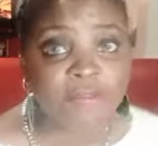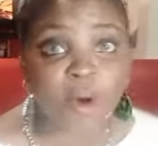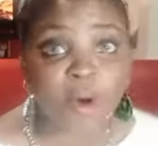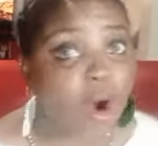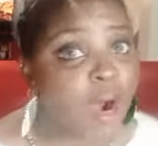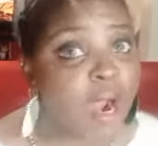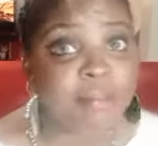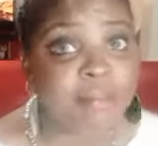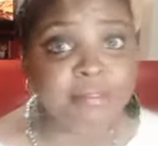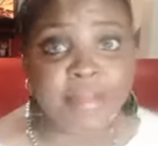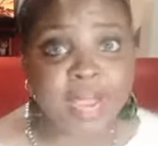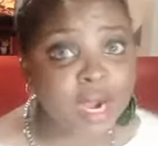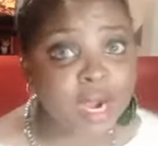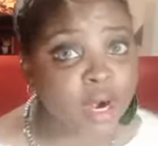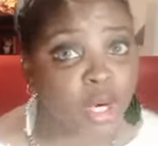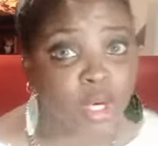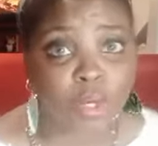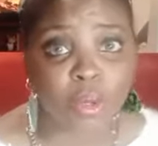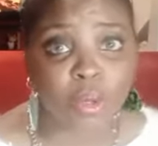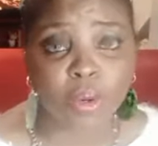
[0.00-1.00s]
for a
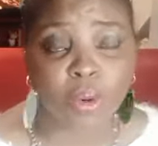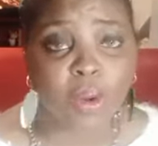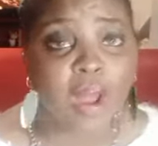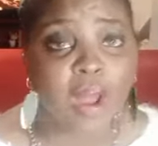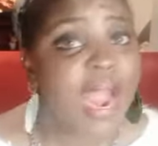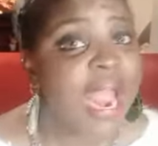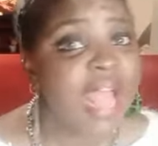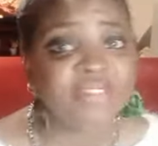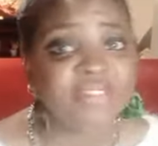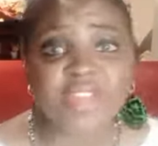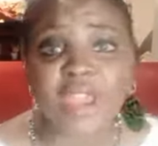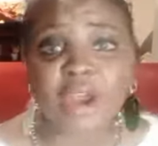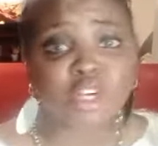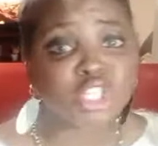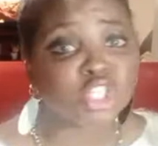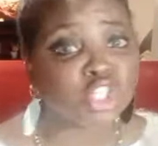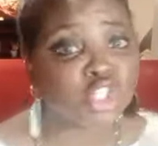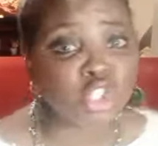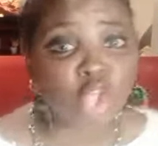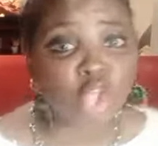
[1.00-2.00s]
miracle. And there
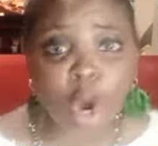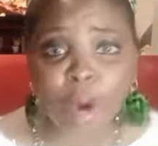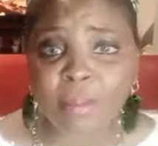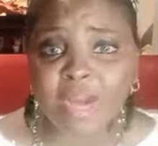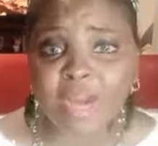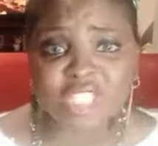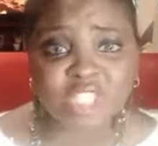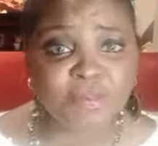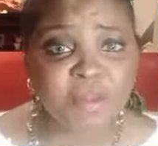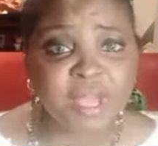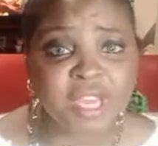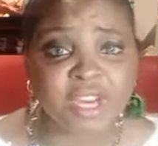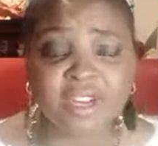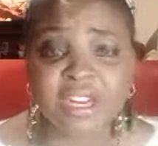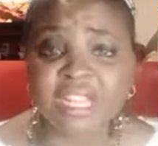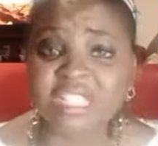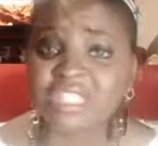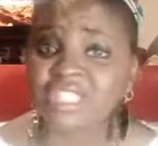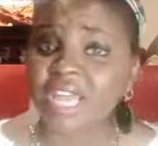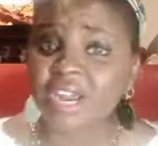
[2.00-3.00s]
is so much bitterness.